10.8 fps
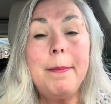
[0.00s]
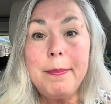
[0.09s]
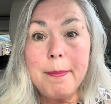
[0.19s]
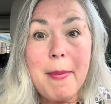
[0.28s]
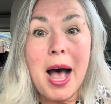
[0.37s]

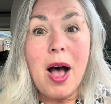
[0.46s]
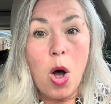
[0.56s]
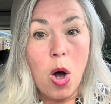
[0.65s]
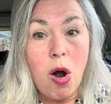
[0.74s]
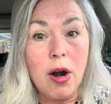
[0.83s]
my
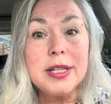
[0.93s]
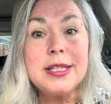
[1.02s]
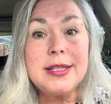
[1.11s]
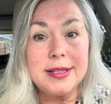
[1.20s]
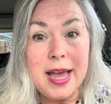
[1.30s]
heart
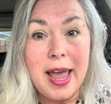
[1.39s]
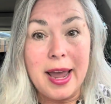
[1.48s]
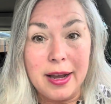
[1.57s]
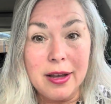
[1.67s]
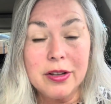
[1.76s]

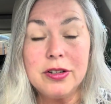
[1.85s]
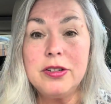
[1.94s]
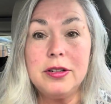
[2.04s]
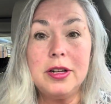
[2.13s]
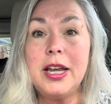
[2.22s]
sank.
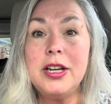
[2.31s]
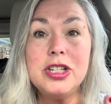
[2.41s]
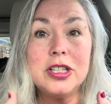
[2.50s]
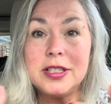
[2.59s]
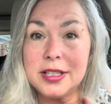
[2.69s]
It
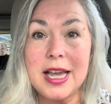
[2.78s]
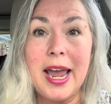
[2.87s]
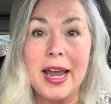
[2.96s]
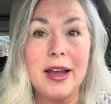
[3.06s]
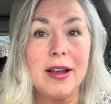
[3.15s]
just
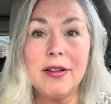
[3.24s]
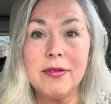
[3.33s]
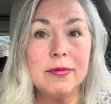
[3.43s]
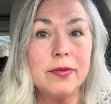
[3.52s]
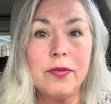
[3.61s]
sank.
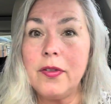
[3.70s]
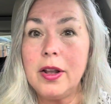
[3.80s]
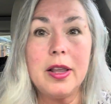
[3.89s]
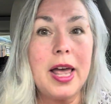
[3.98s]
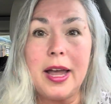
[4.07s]

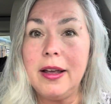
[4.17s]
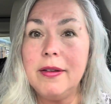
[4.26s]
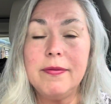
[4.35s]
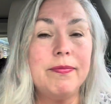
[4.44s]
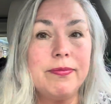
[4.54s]
Like,
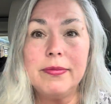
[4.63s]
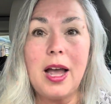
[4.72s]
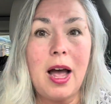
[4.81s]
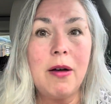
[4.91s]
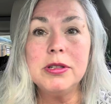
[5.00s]

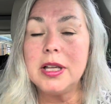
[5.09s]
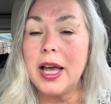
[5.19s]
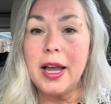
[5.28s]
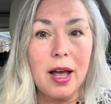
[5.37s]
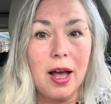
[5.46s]
I was
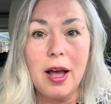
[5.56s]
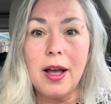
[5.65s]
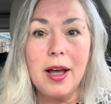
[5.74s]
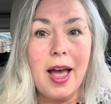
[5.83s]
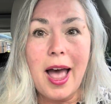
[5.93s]
like,
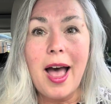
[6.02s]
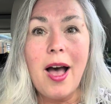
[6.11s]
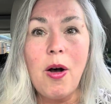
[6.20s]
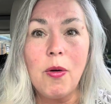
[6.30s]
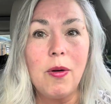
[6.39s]

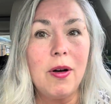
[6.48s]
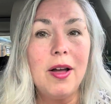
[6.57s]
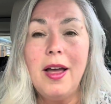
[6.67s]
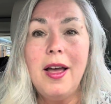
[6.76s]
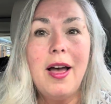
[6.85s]
how?
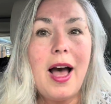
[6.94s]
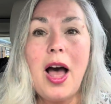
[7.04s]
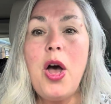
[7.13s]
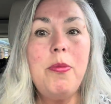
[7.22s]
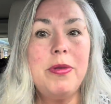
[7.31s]
I
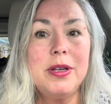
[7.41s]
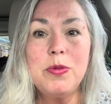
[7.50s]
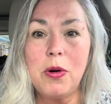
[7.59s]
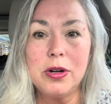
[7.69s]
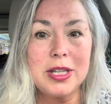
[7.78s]
hope this
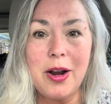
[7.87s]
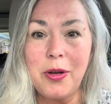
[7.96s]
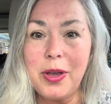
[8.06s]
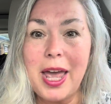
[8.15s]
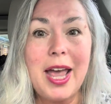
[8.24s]
works out
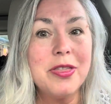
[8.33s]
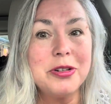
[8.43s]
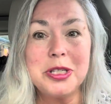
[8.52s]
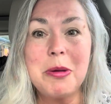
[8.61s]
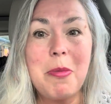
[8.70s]
okay, and
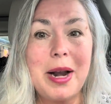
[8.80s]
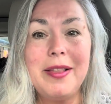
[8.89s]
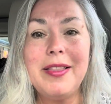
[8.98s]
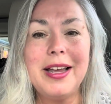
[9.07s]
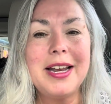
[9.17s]
there's
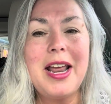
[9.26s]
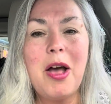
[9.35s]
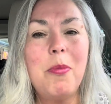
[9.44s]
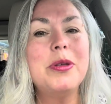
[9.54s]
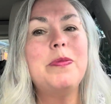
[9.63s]
somebody that can
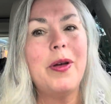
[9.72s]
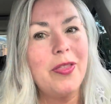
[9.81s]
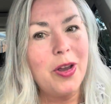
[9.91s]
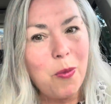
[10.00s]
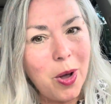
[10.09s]
help us.
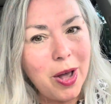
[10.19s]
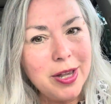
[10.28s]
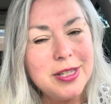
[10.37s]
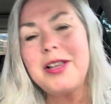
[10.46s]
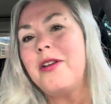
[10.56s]
But there
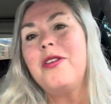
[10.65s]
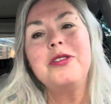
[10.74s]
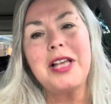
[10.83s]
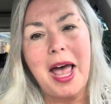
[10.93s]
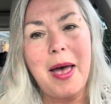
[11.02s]
was, so
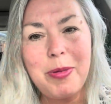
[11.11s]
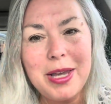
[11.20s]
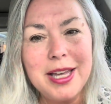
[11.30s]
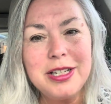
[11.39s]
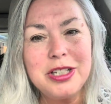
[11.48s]
there's a
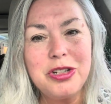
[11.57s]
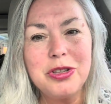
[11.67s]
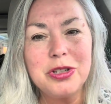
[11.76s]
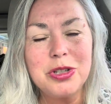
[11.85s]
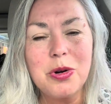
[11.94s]
happy ending to
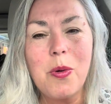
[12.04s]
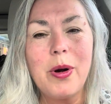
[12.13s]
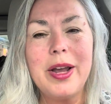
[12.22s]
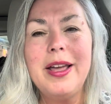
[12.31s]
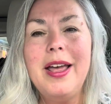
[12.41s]
the
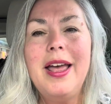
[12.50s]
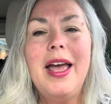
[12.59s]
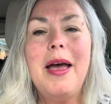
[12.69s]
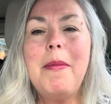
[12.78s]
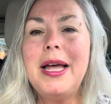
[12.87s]
story.
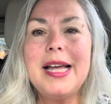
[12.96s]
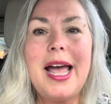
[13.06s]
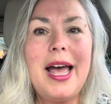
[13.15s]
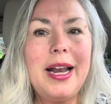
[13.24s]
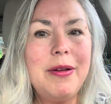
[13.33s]
And my
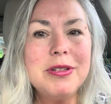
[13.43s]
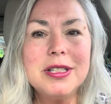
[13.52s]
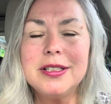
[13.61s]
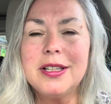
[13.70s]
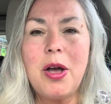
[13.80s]
dad, he was
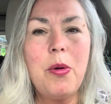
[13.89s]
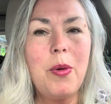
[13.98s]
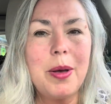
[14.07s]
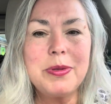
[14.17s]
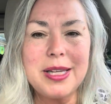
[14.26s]
so
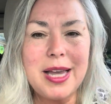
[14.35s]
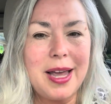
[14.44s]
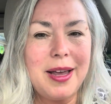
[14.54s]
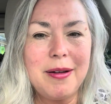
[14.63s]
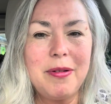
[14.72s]

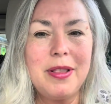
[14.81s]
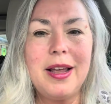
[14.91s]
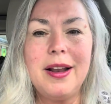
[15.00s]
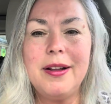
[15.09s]
upset that